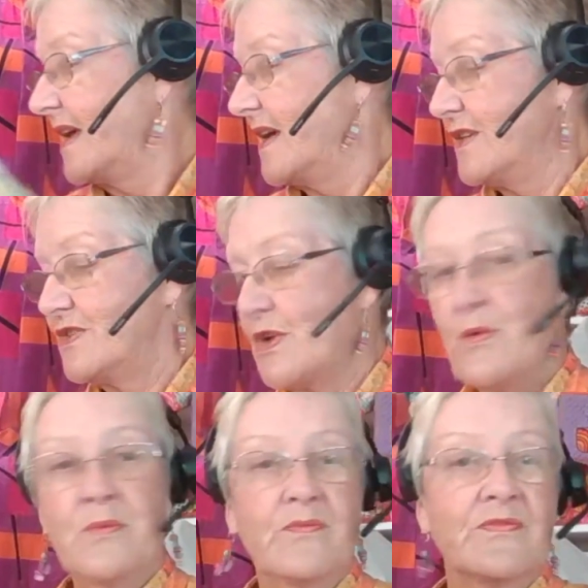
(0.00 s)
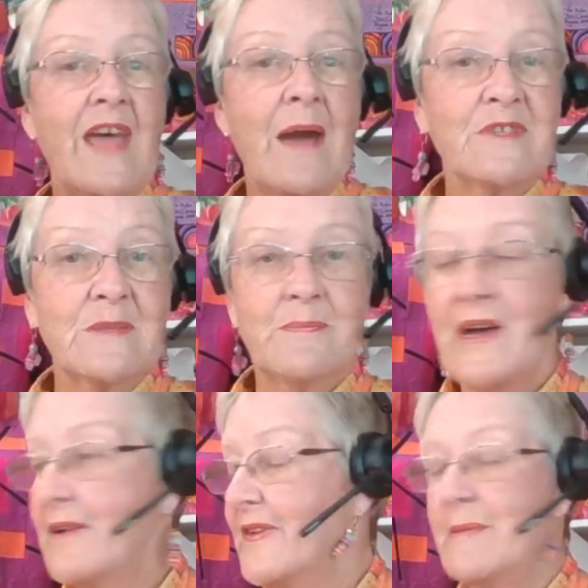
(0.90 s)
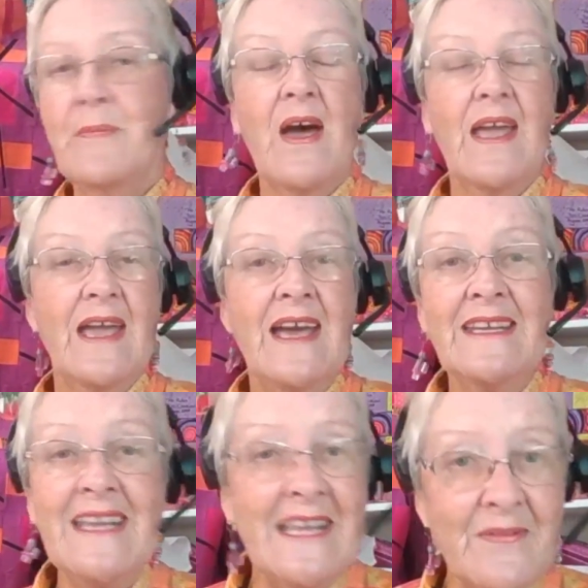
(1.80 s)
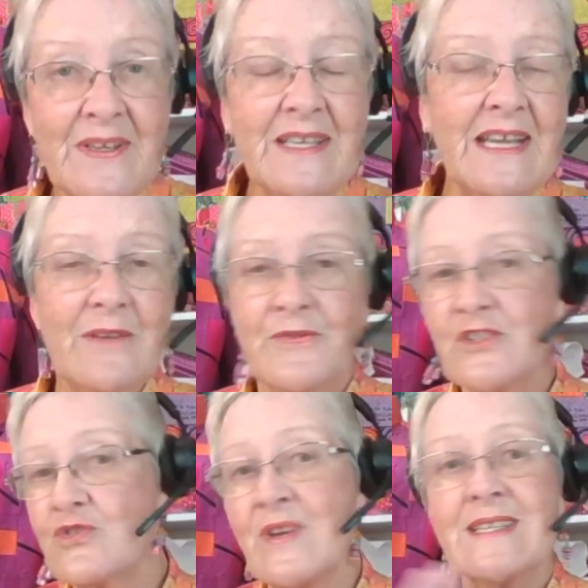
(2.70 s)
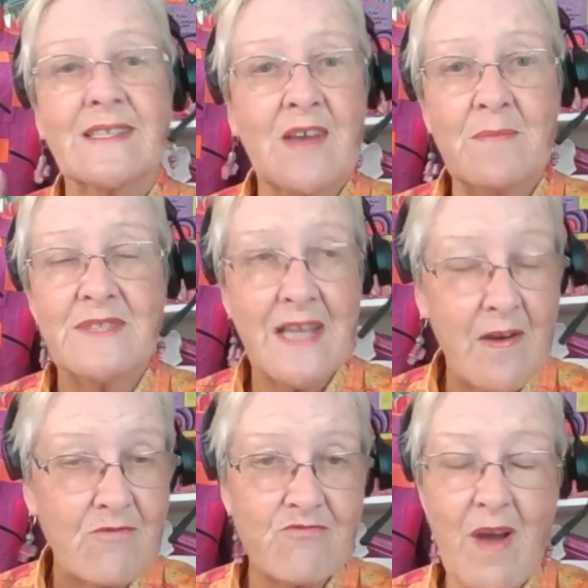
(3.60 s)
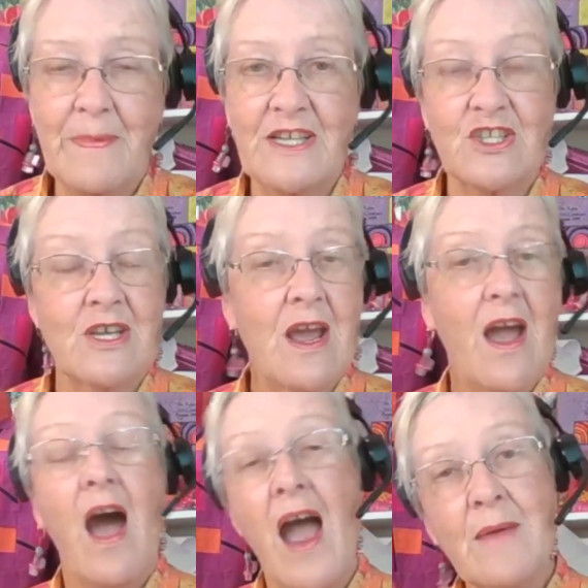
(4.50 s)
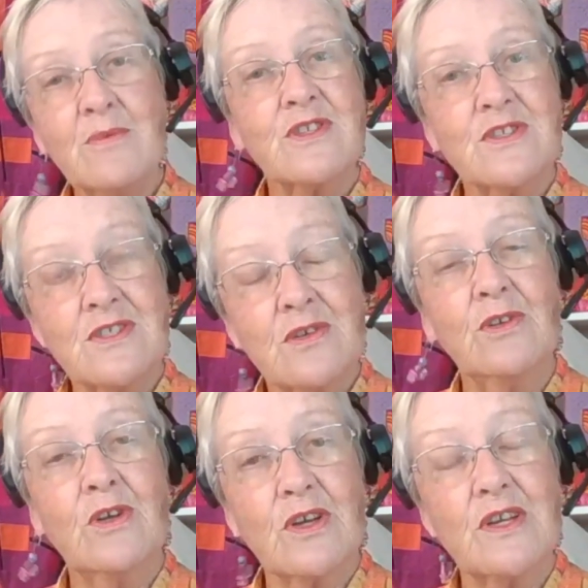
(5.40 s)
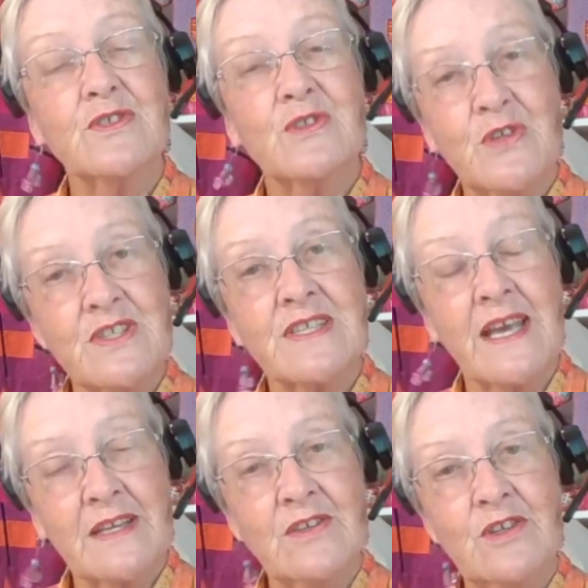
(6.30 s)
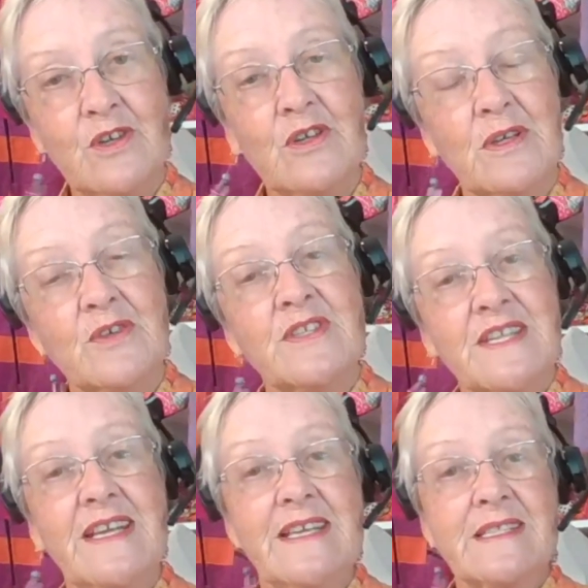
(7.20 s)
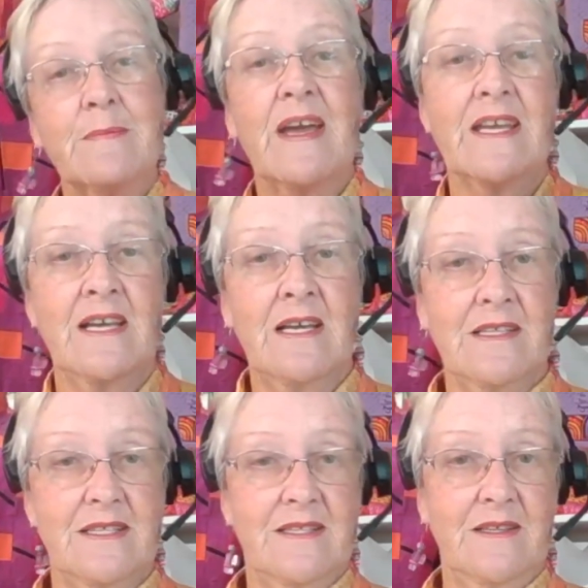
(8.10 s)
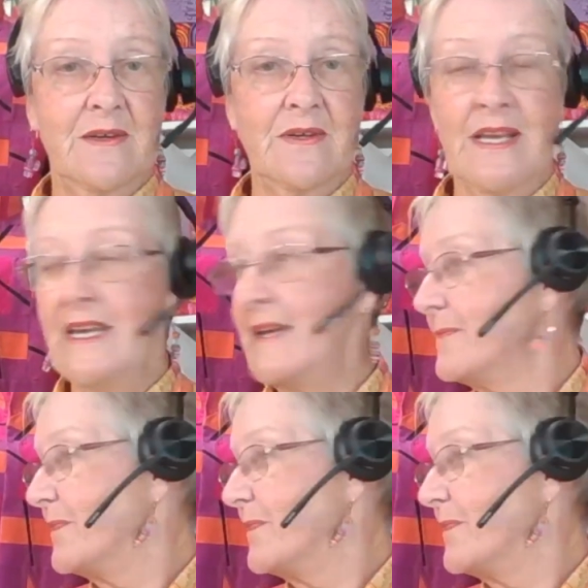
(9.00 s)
So that was a perfect buy. And even if the dress comes out rubbish, I will still look as good as I can look because it is my colors. Okay.